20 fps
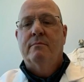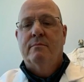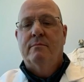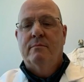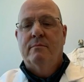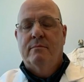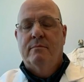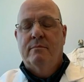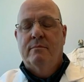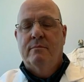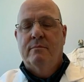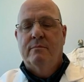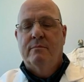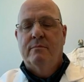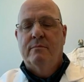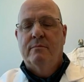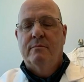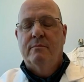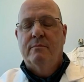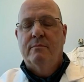
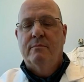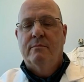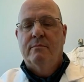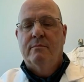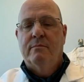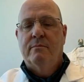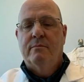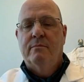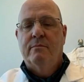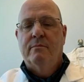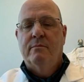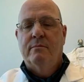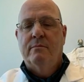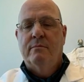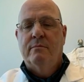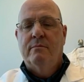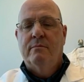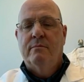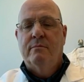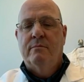
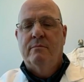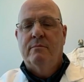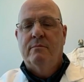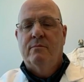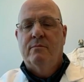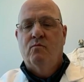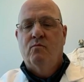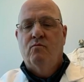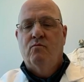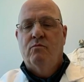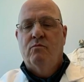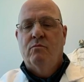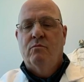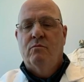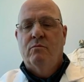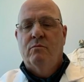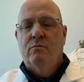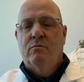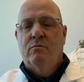This person isn't speaking.